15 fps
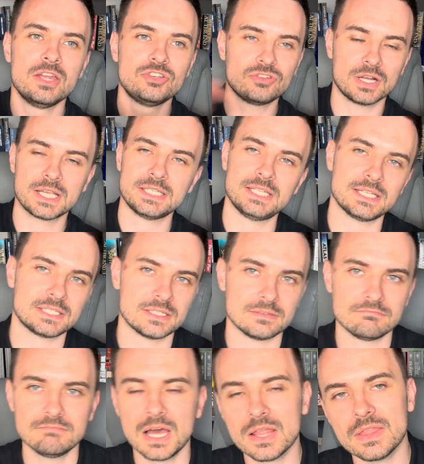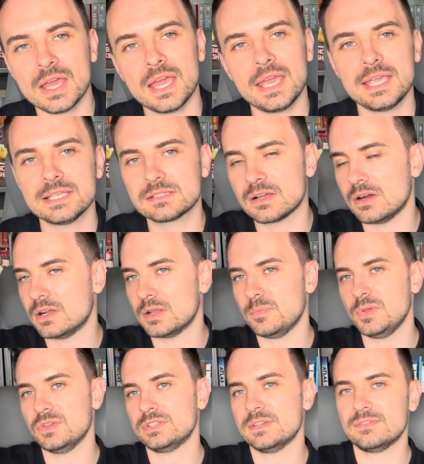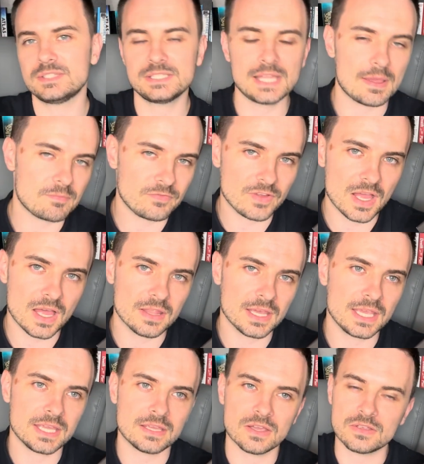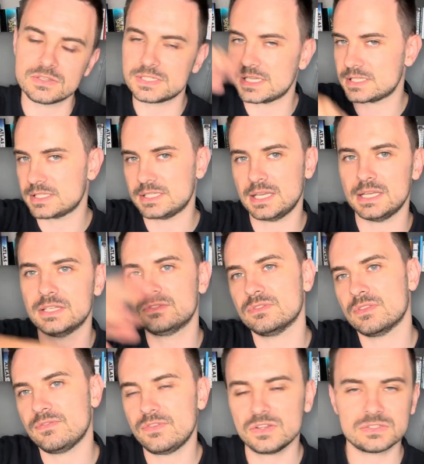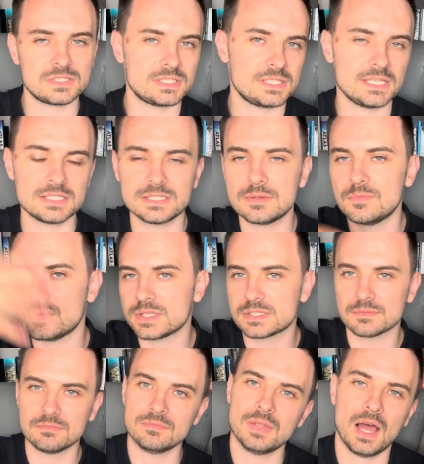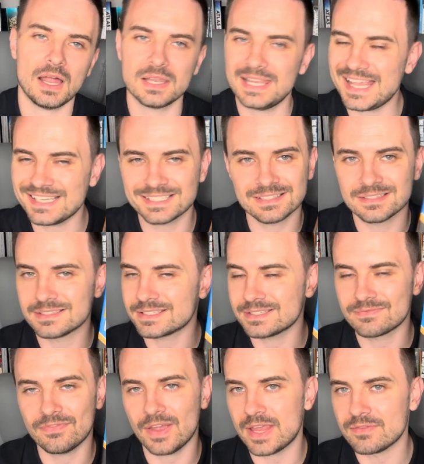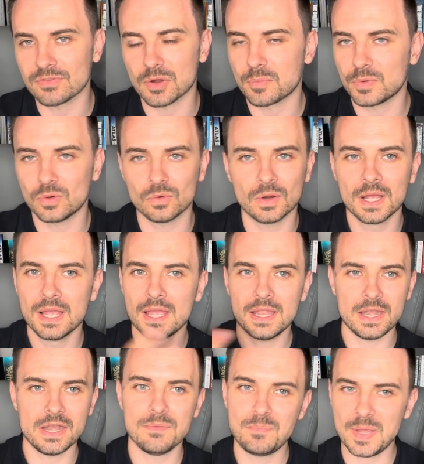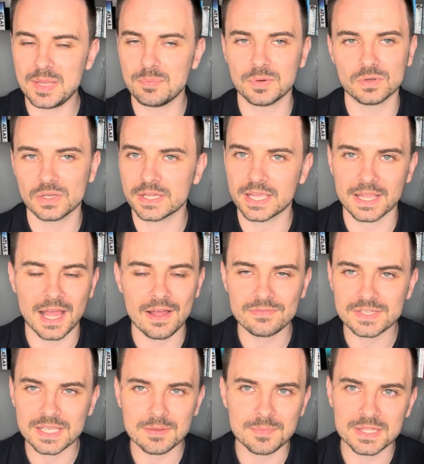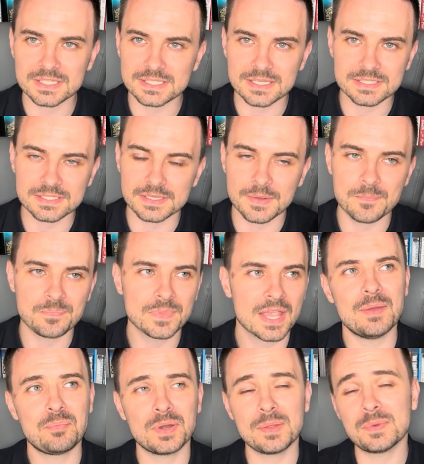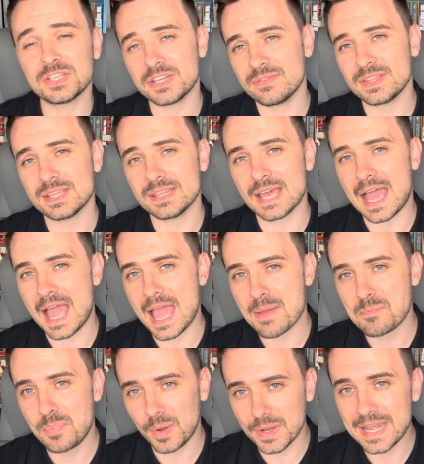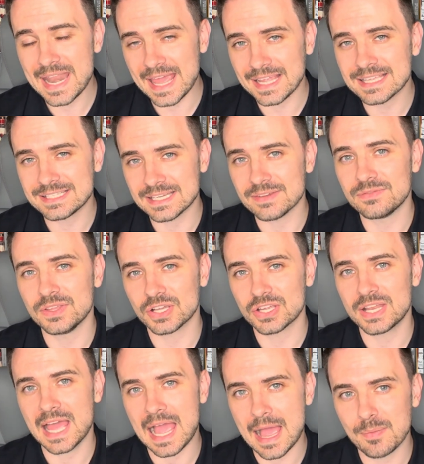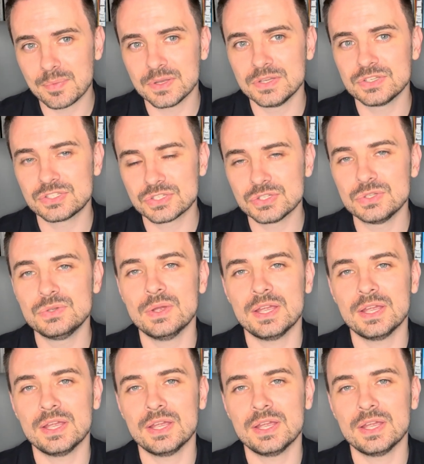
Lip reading: drug-addicted mother. He's got an abusive stepfather. He goes, as I said, into the foster system with some less than favourable people looking after him in the system. Pretty much everything negative that could happen to a